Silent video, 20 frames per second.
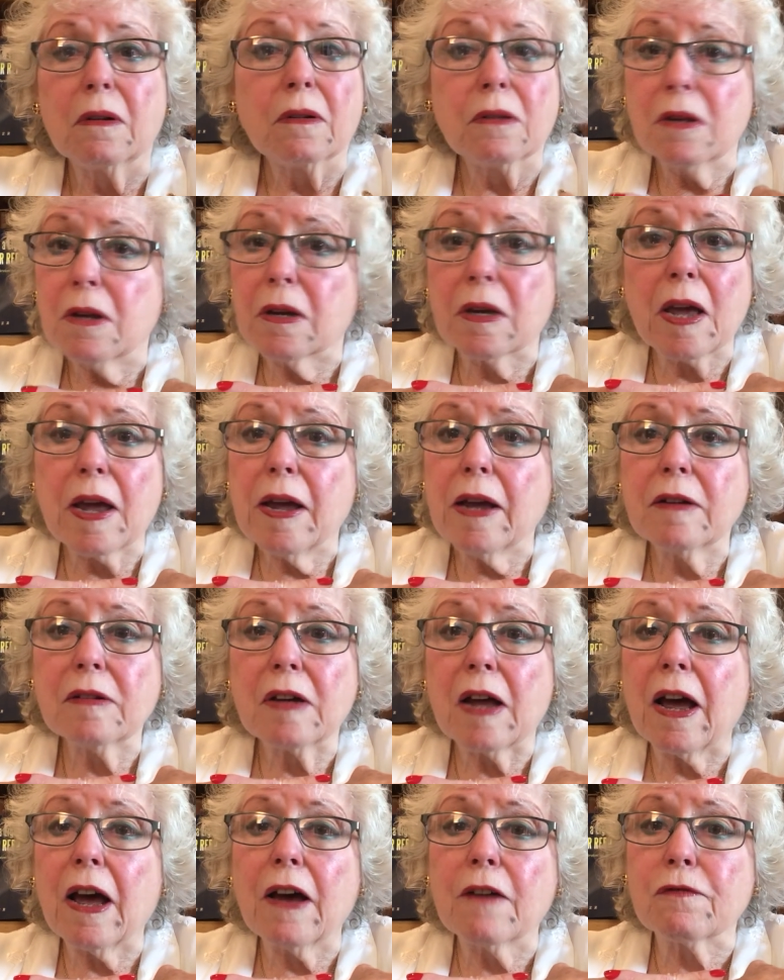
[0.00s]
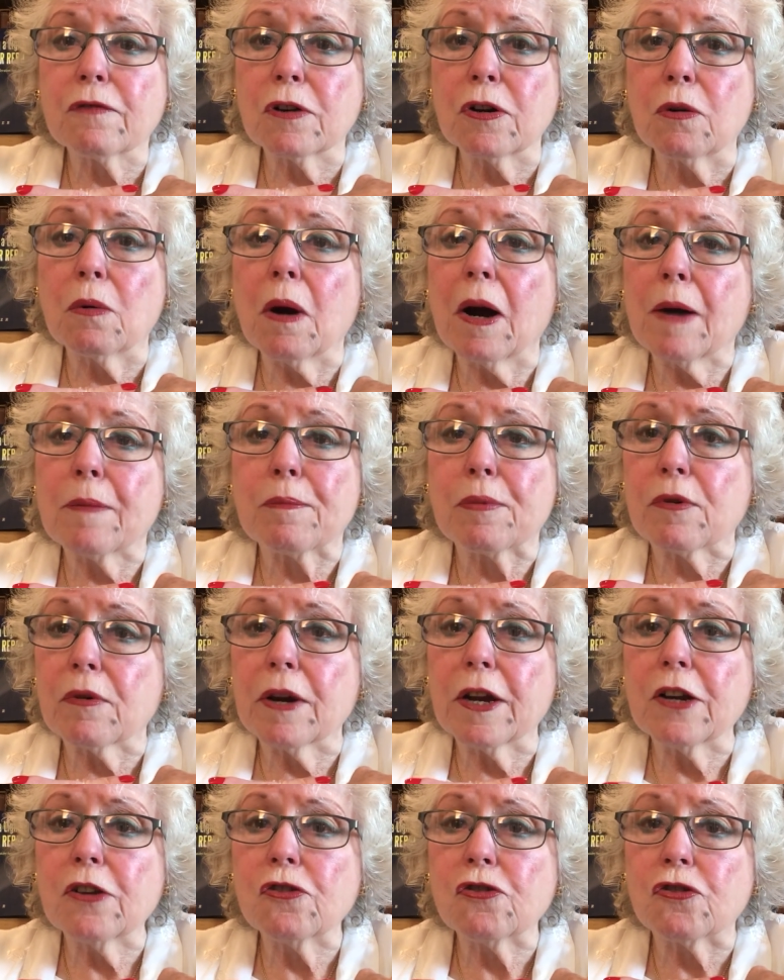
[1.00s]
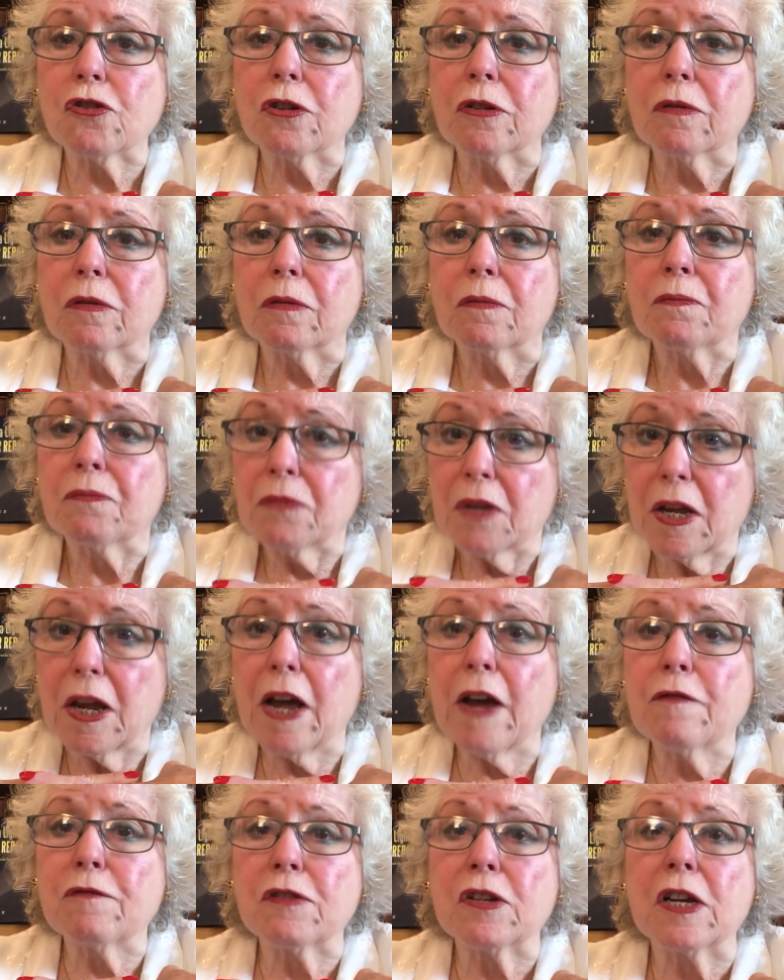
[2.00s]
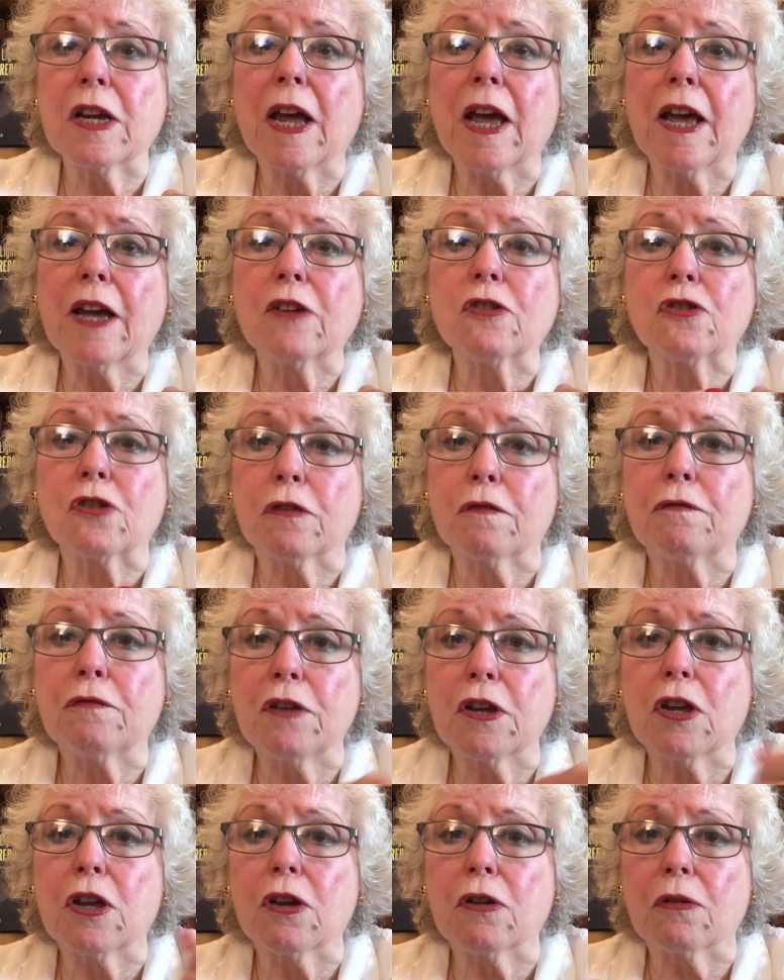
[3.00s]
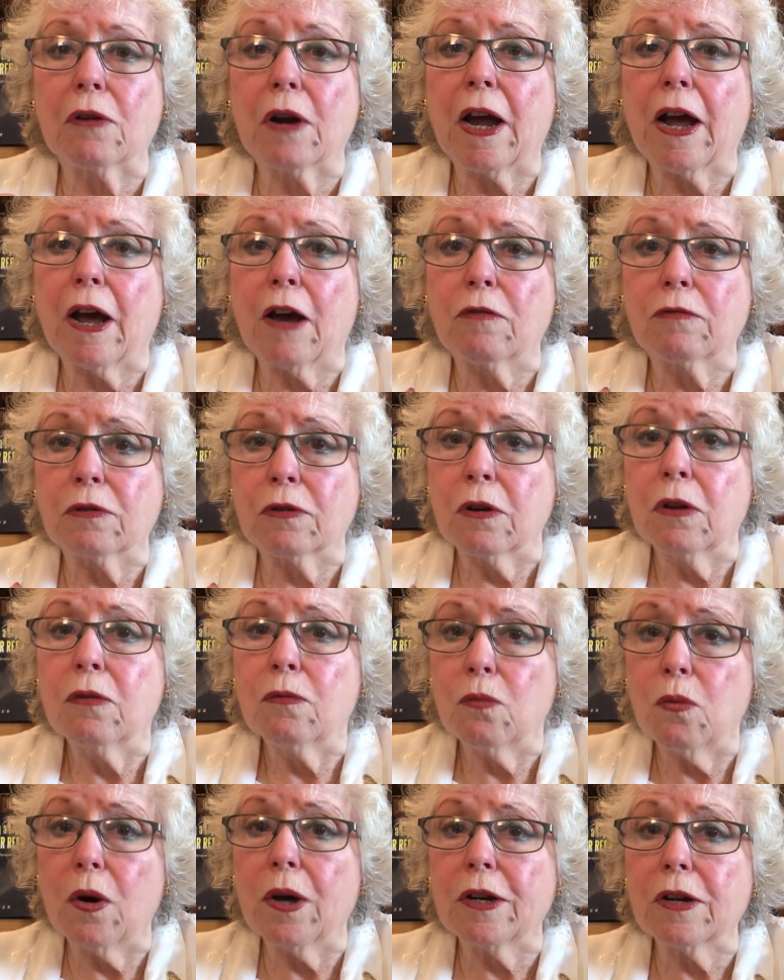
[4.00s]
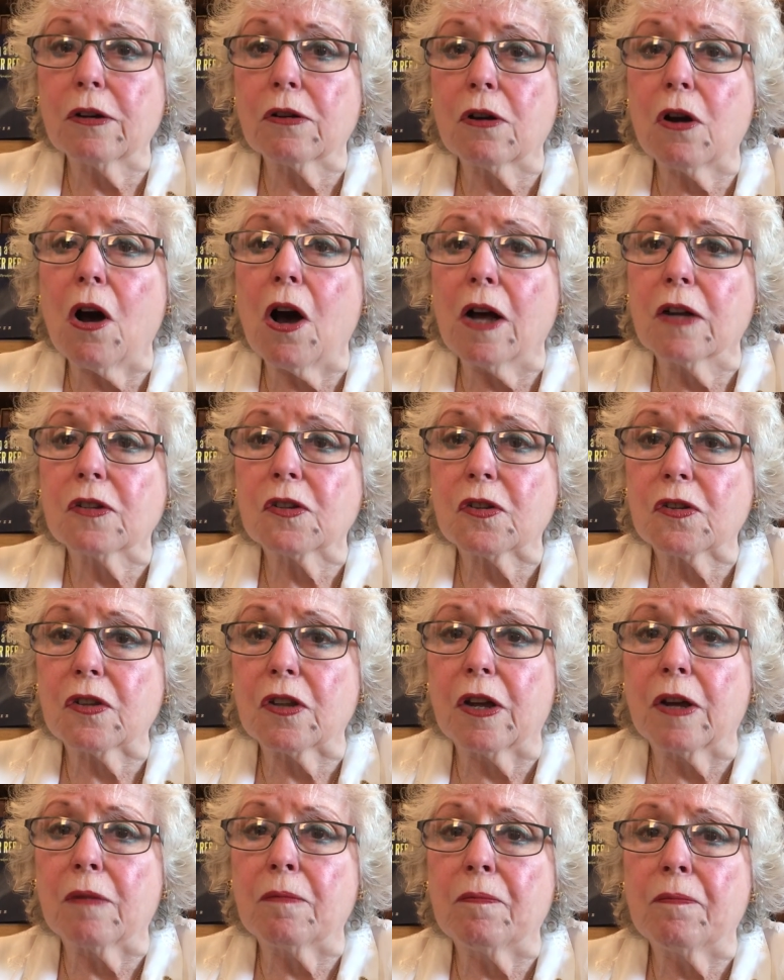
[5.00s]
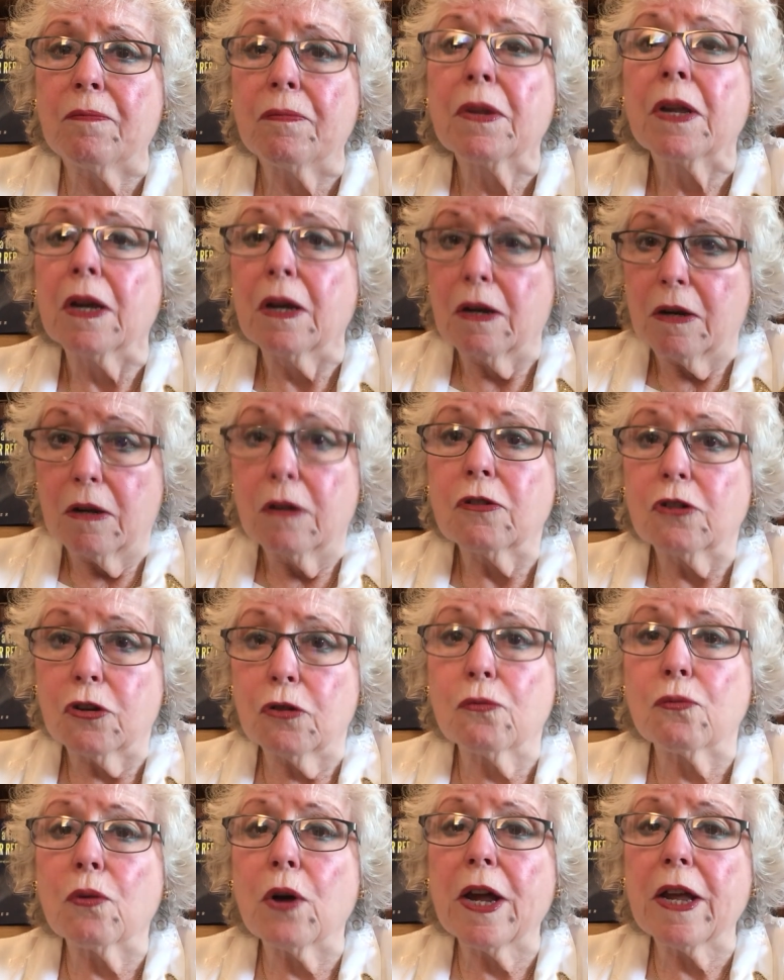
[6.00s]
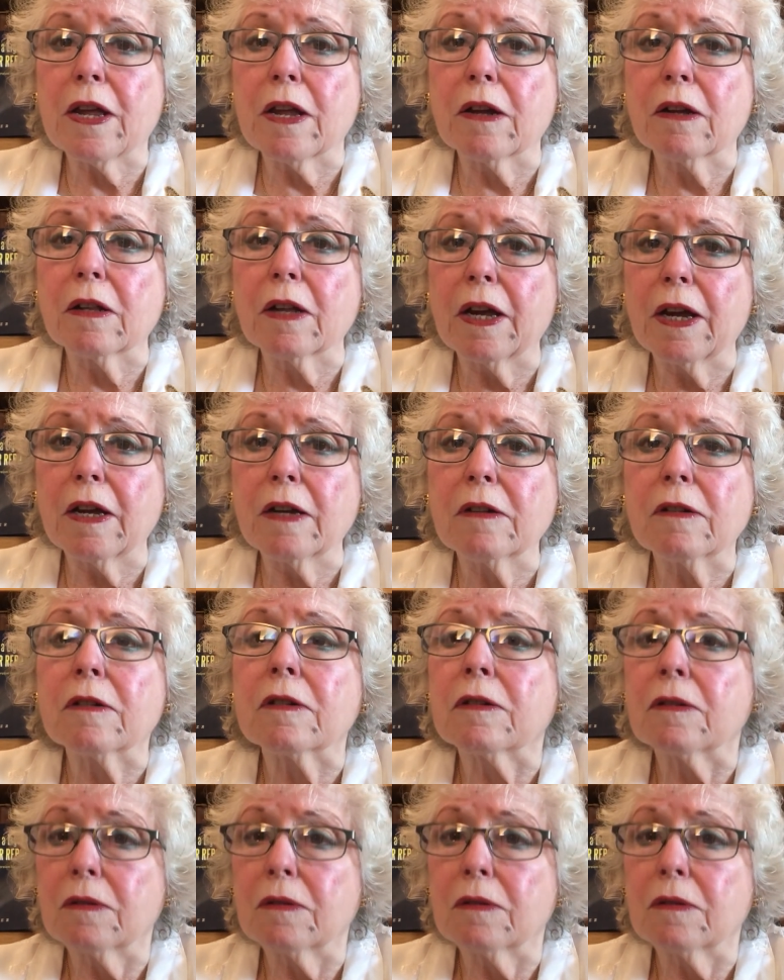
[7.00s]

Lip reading: You can't have cooperation. The FDA should figure out what it costs them to regulate